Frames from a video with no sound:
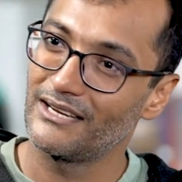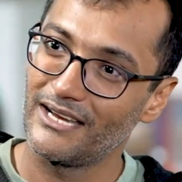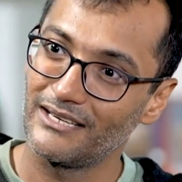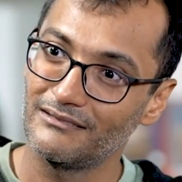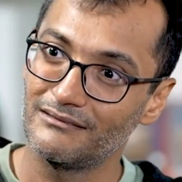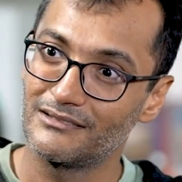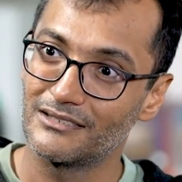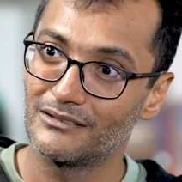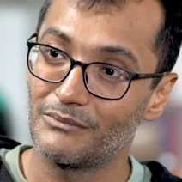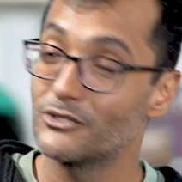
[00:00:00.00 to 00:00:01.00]
And
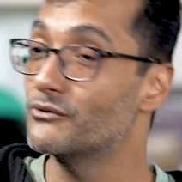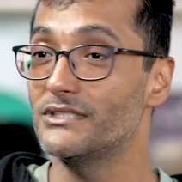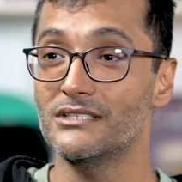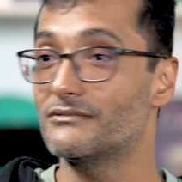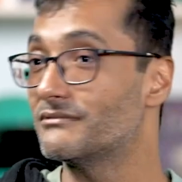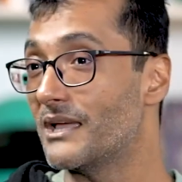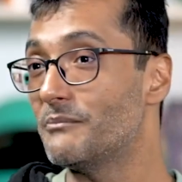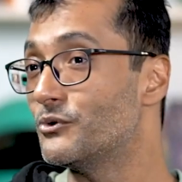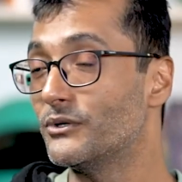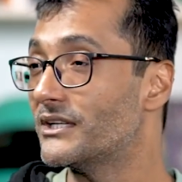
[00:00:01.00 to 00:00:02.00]
so we just
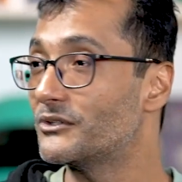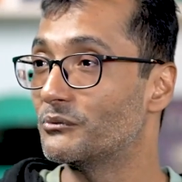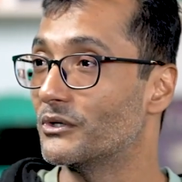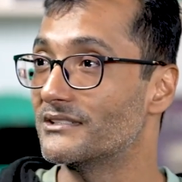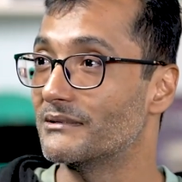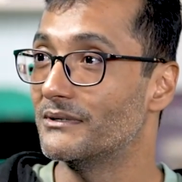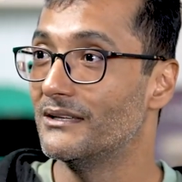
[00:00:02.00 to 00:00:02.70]
kept doing that on WhatsApp.